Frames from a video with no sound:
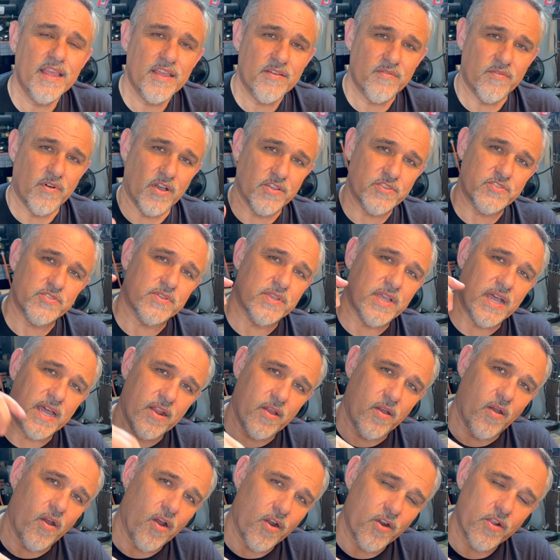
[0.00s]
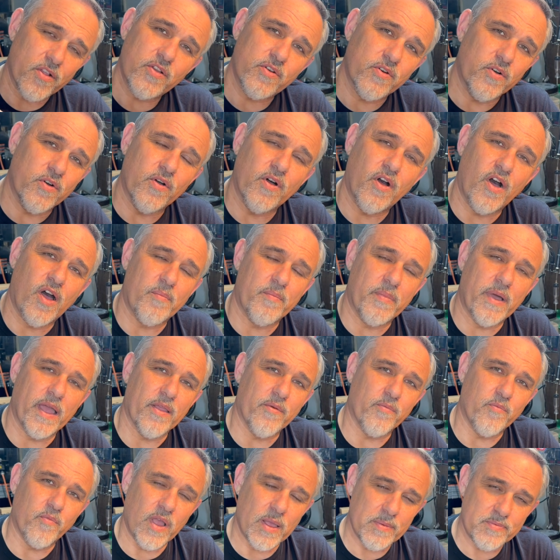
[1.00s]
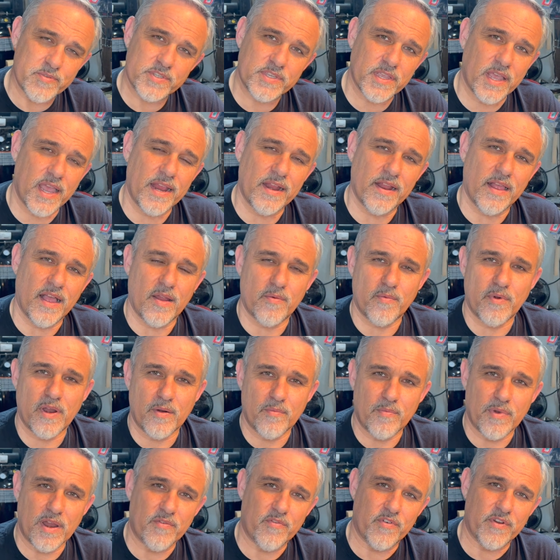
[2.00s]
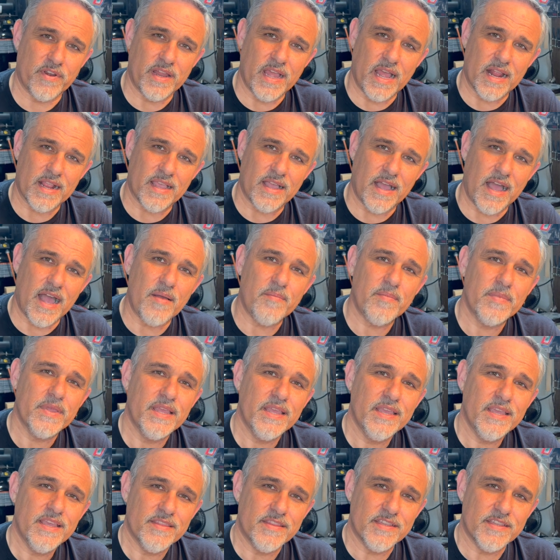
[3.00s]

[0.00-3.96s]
I've also got an article on my website, hotrodreverend.com.